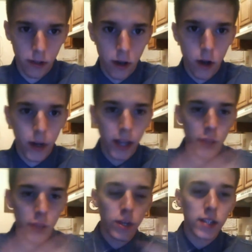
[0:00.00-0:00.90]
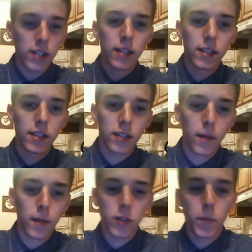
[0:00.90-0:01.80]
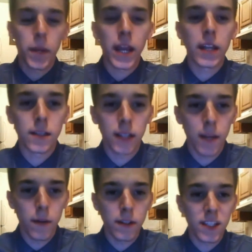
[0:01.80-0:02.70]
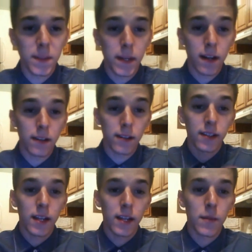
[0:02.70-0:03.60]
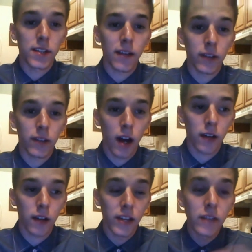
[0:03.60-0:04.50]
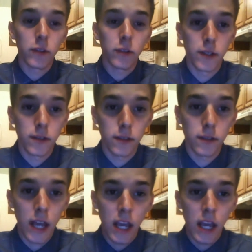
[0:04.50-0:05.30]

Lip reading: Okay, the reason that these companies are paying these celebrities is because the celebrities have a lot of influence.